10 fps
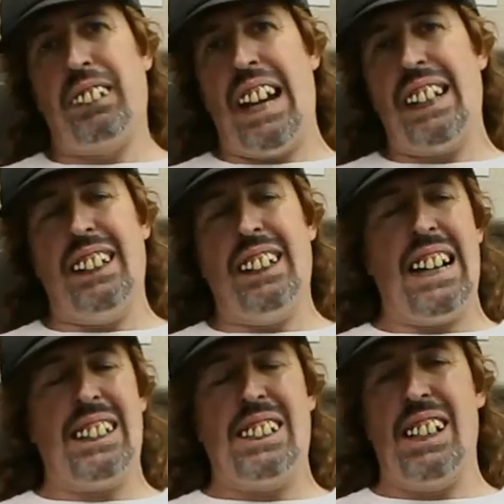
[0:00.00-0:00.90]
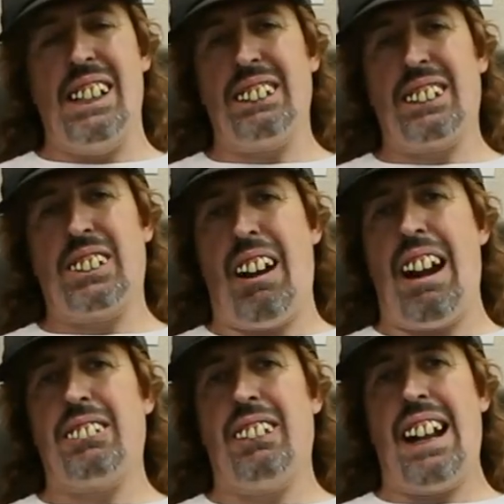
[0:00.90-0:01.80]
Taking in that junk
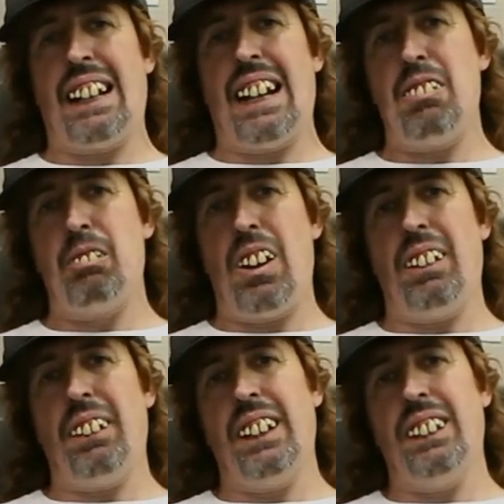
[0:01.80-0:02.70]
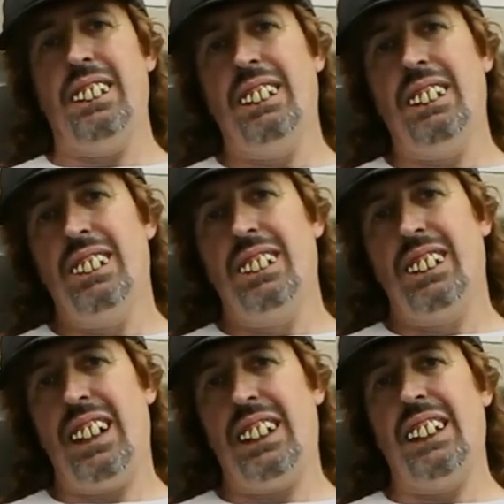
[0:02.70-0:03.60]
tracker that guy brought in,
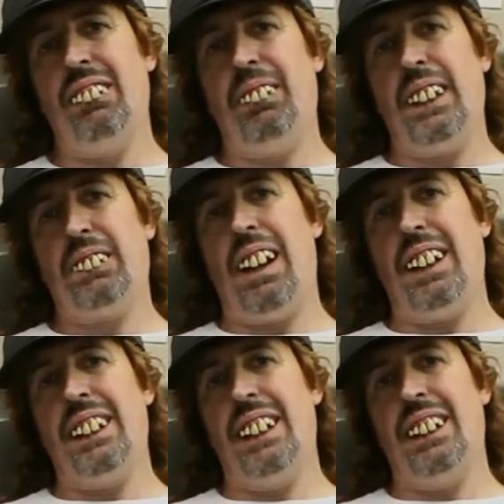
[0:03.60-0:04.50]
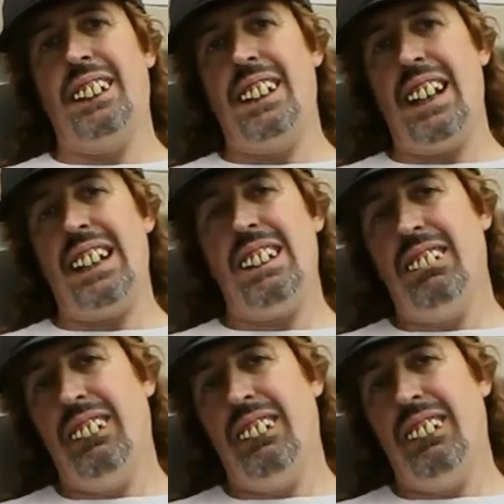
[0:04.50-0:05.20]
trying to get it fixed by the end of the day.